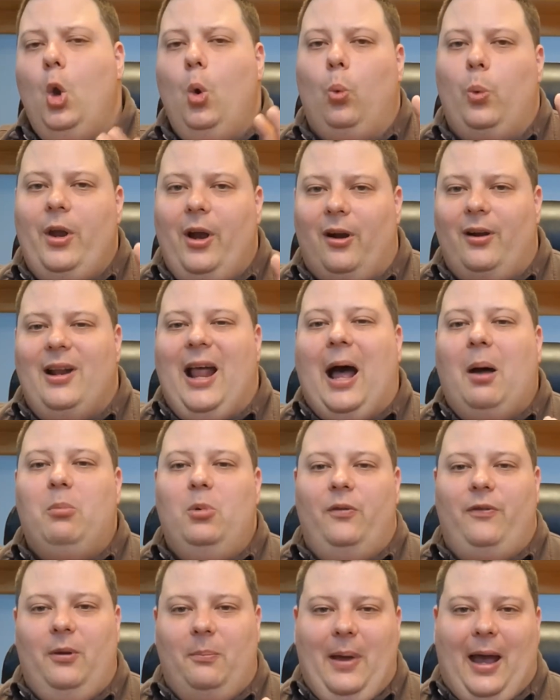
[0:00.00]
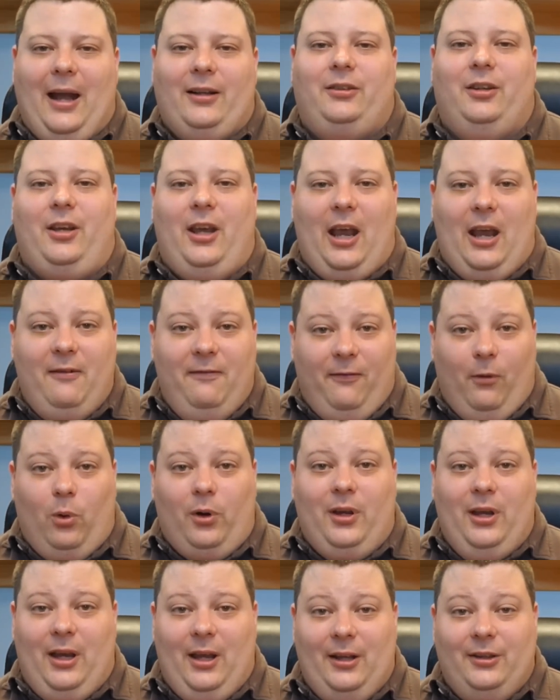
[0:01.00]
We are not moving back to
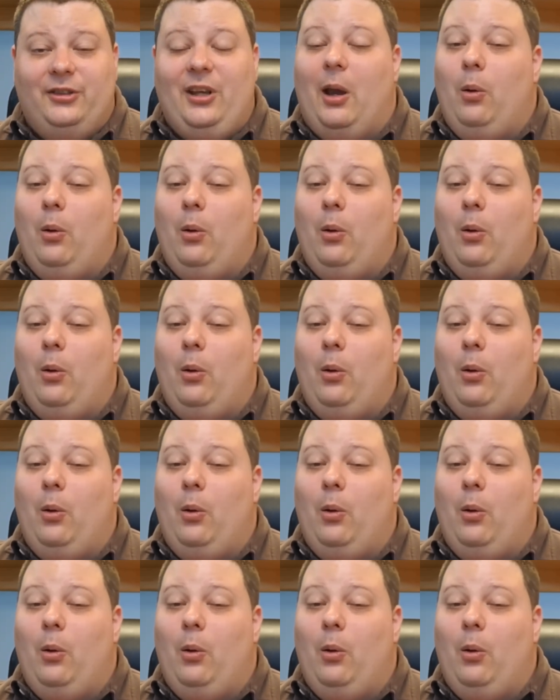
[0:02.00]
K-4 kids,